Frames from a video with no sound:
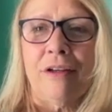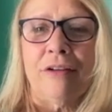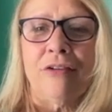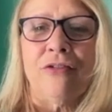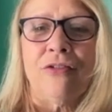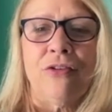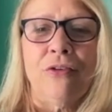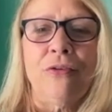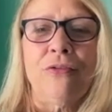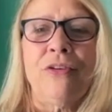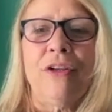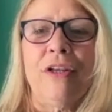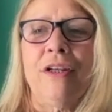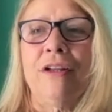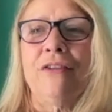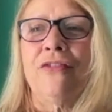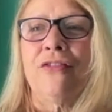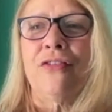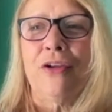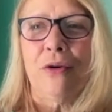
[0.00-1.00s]
Suzie
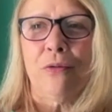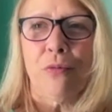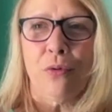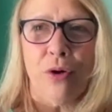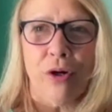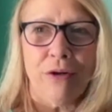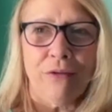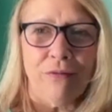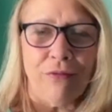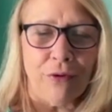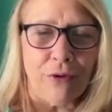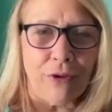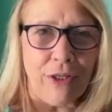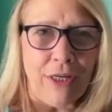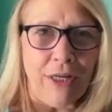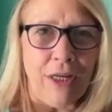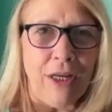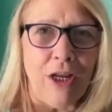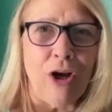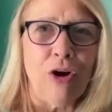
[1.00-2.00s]
gets the award for
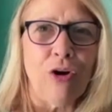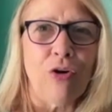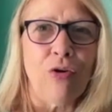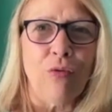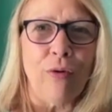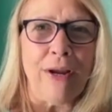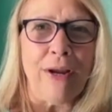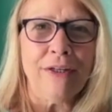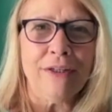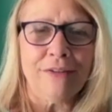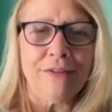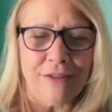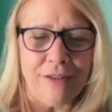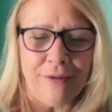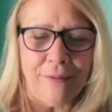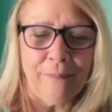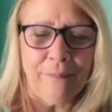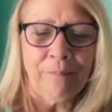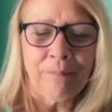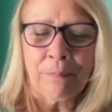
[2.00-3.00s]
the greatest
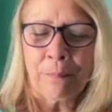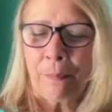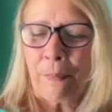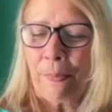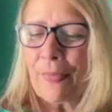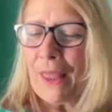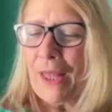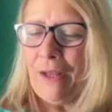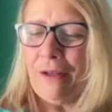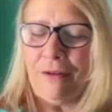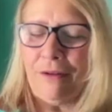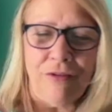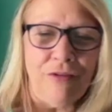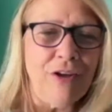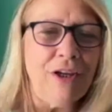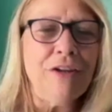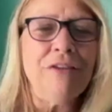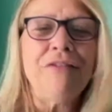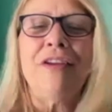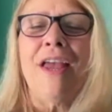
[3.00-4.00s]

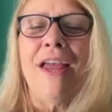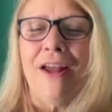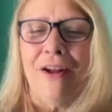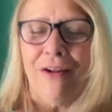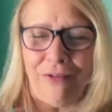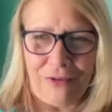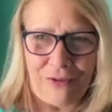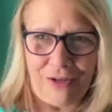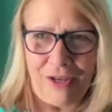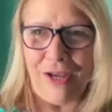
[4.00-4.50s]
detailed